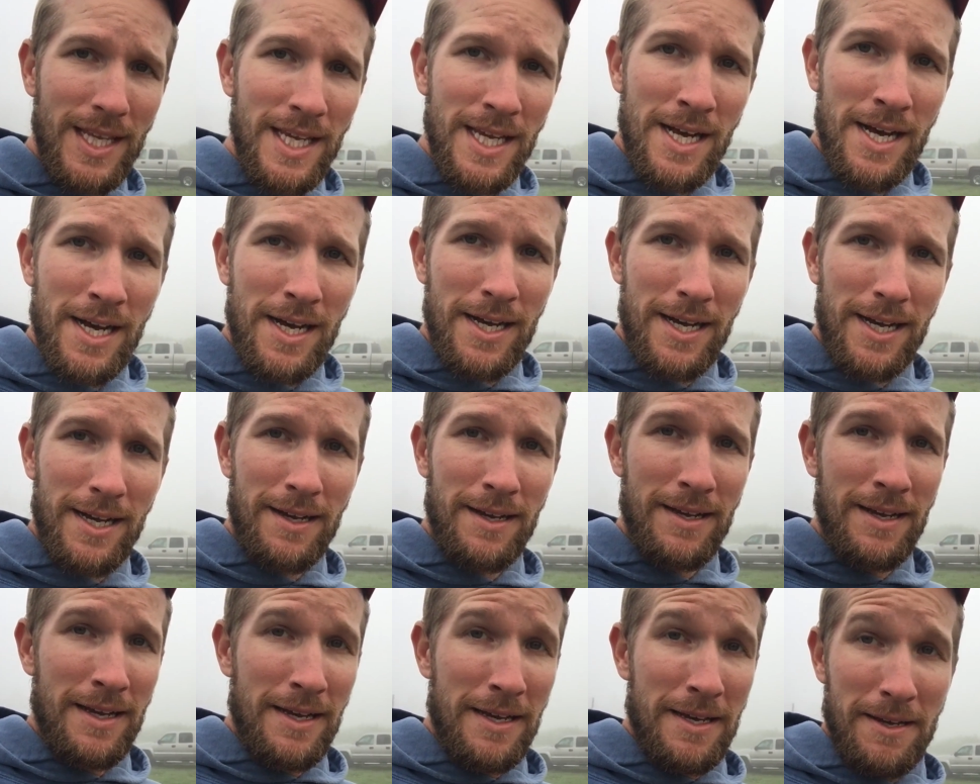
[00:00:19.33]
Uh,
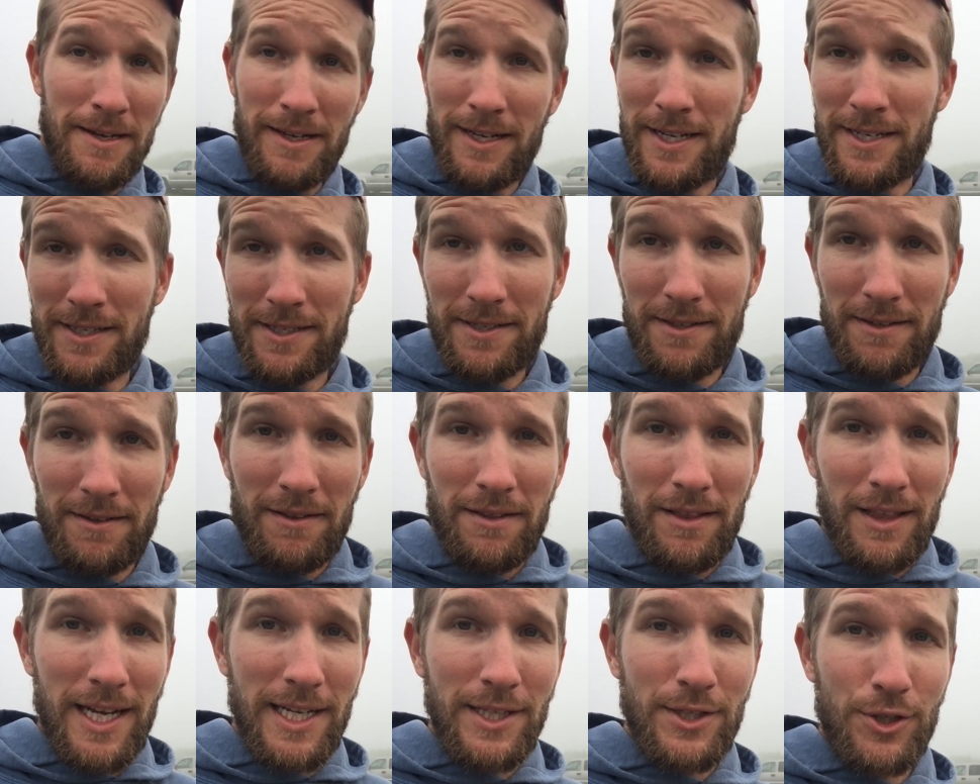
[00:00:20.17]
because
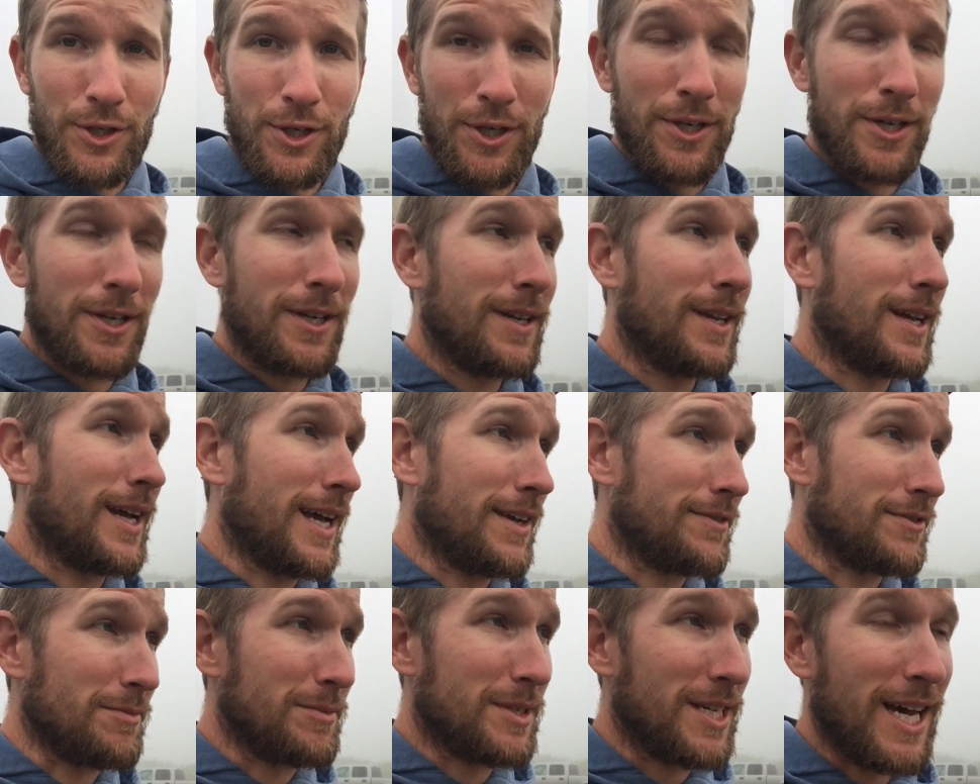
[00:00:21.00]
light's good, I
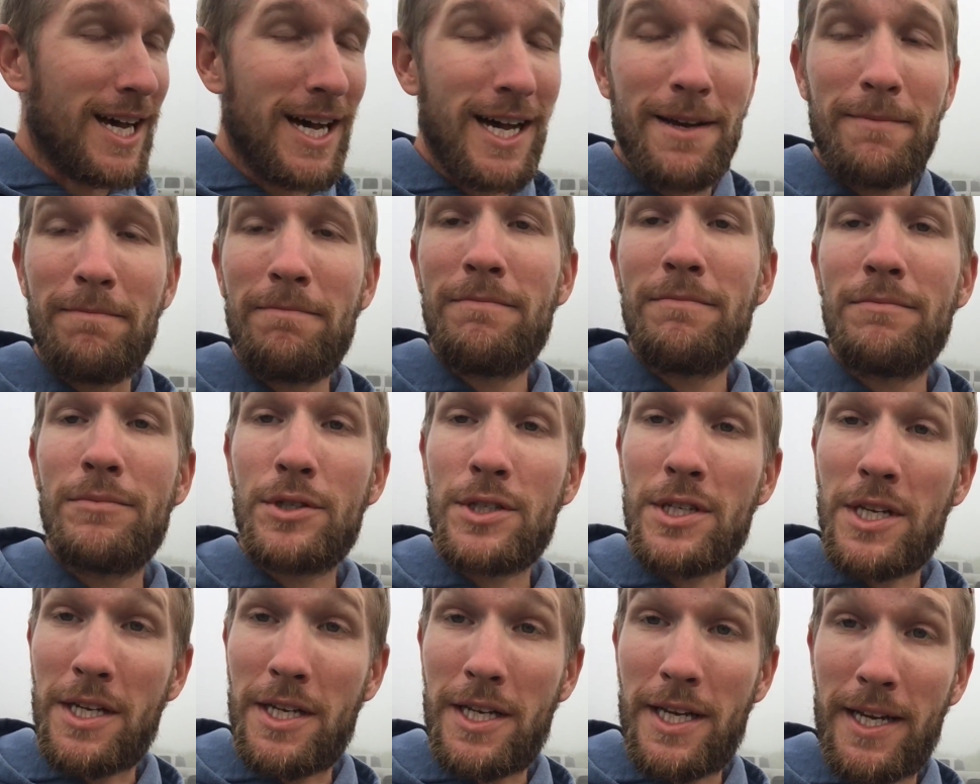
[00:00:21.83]
have some time,
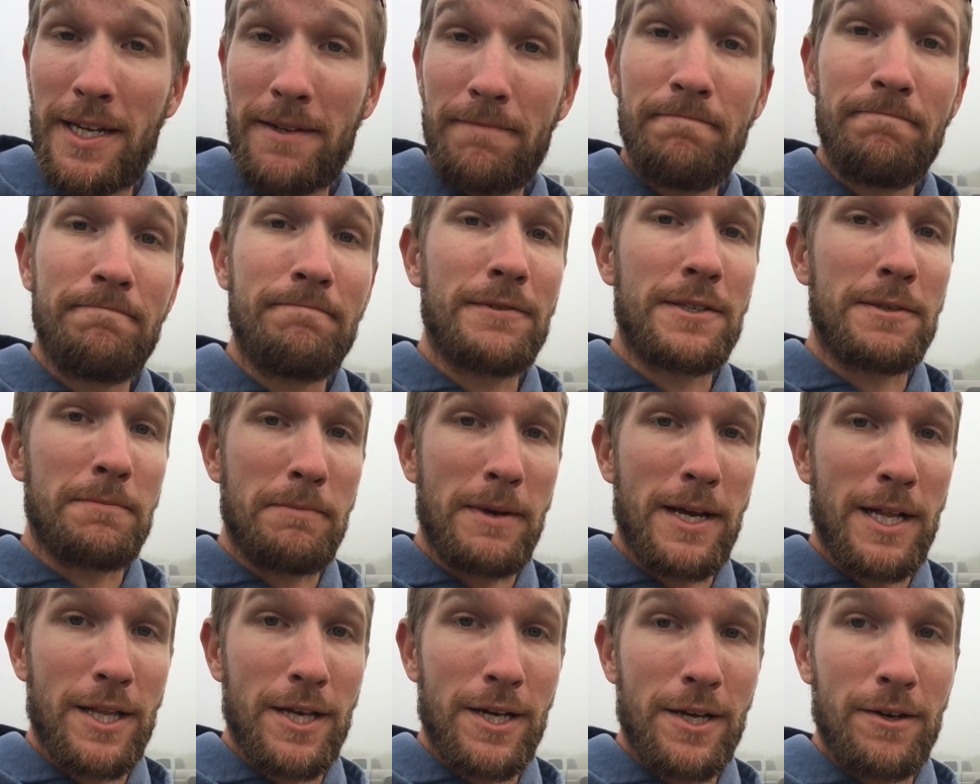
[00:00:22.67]
Sunday, it's
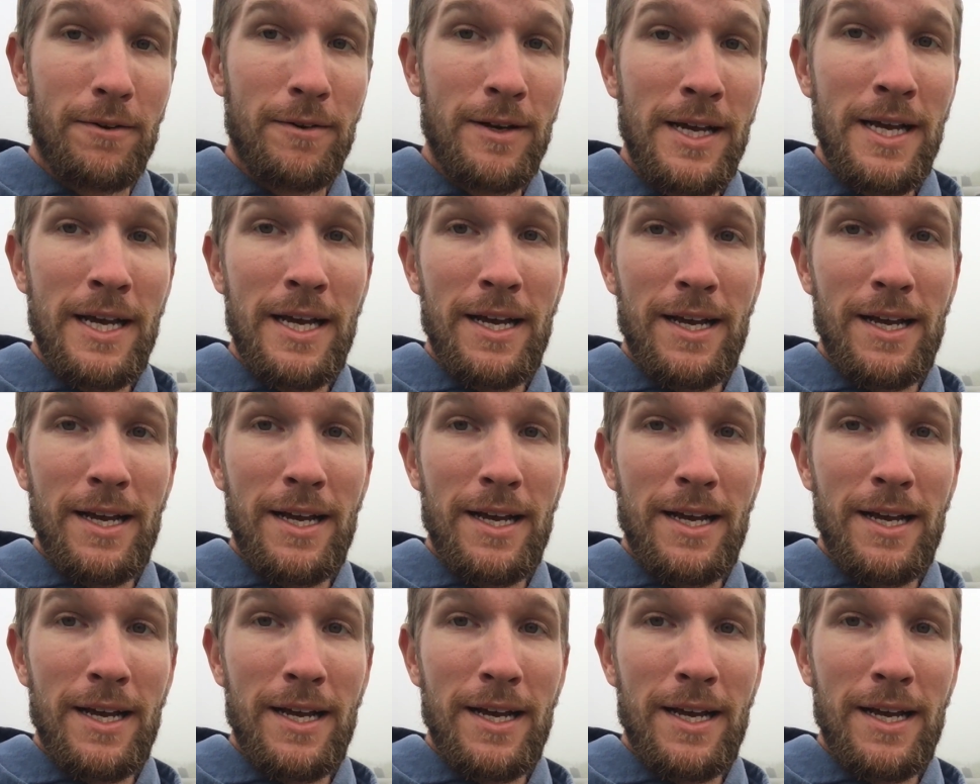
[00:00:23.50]
mellow.